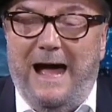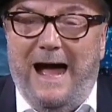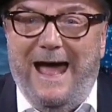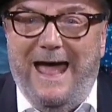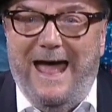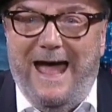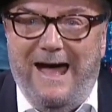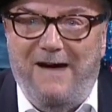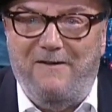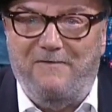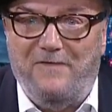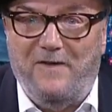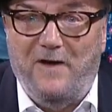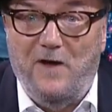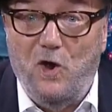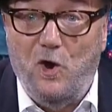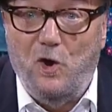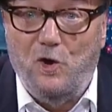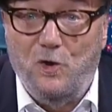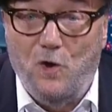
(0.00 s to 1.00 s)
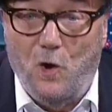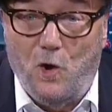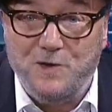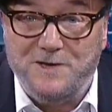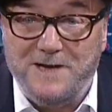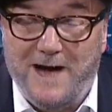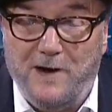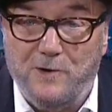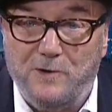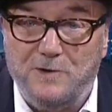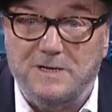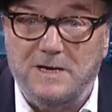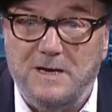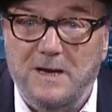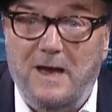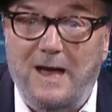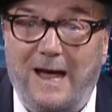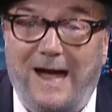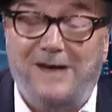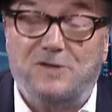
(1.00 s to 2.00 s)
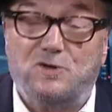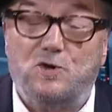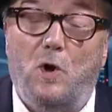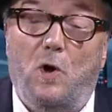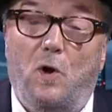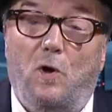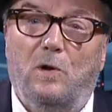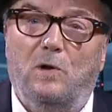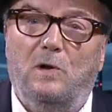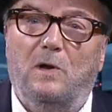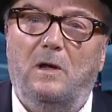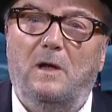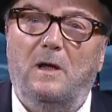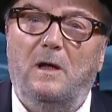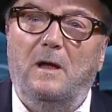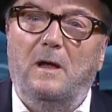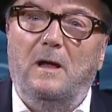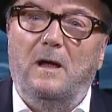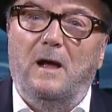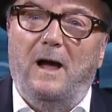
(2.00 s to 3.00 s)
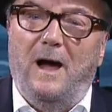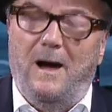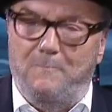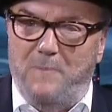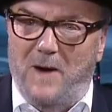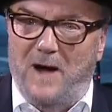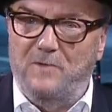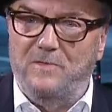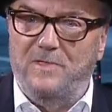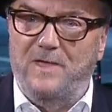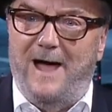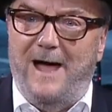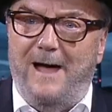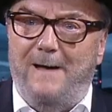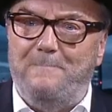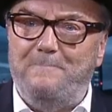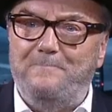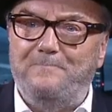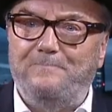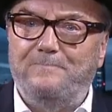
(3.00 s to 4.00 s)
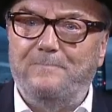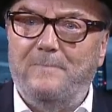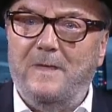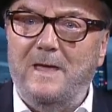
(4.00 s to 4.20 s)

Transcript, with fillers: I have no doubt at all about that.